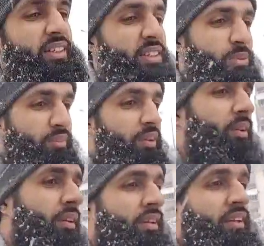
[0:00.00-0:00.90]
need in this weather,
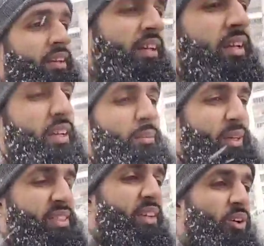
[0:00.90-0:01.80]
but it
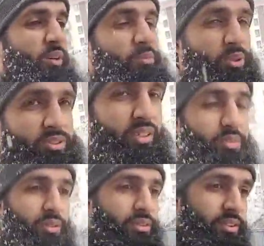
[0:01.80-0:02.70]
does get hot in Bursa as
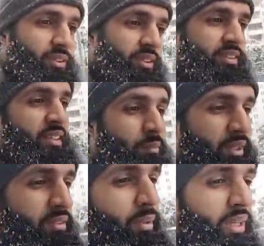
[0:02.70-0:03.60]
well, so
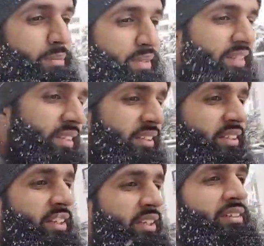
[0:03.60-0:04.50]
summer might come in handy.
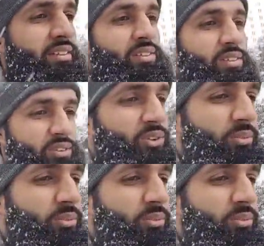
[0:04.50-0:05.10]
You do